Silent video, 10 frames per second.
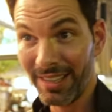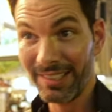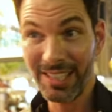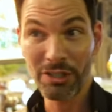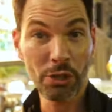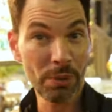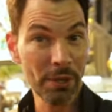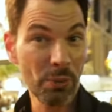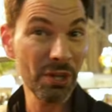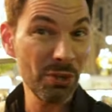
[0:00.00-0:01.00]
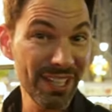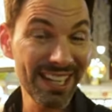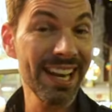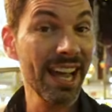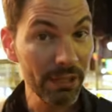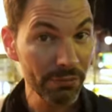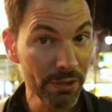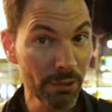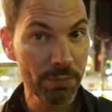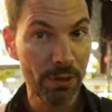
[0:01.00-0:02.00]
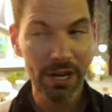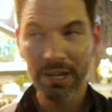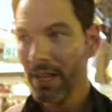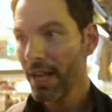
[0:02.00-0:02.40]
a lens that you're going to want to use at night for the most part.